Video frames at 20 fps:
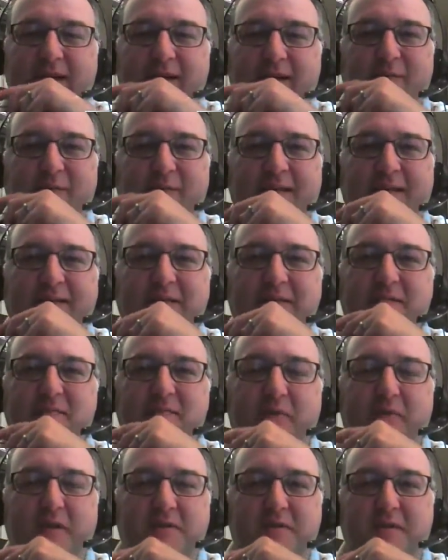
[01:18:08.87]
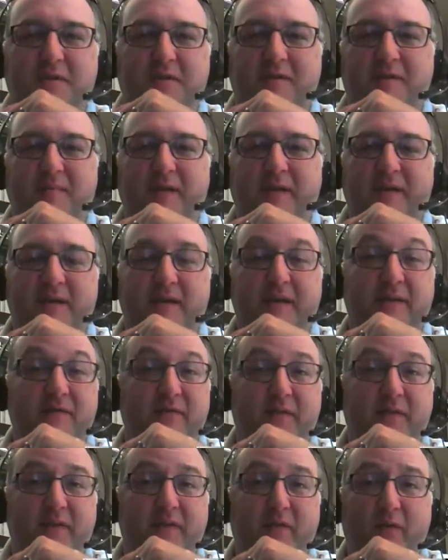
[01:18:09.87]
I created the spreadsheet to be an
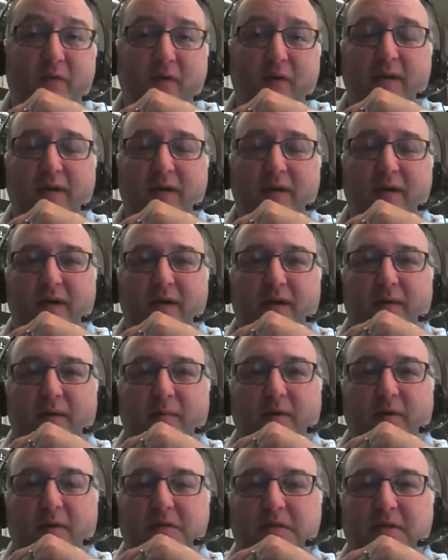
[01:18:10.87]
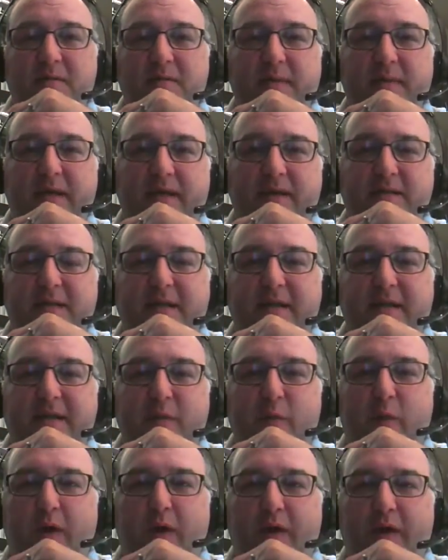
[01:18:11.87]
inventory, mostly because I
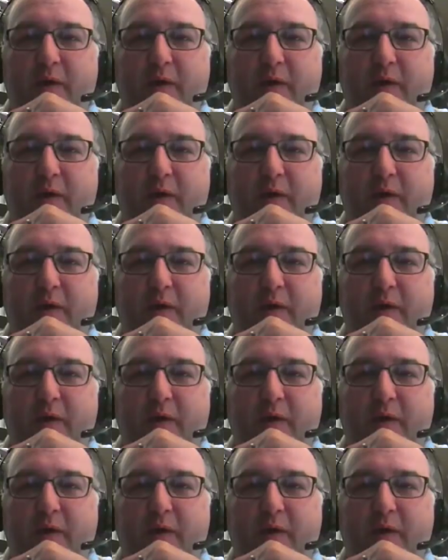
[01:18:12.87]
didn't want to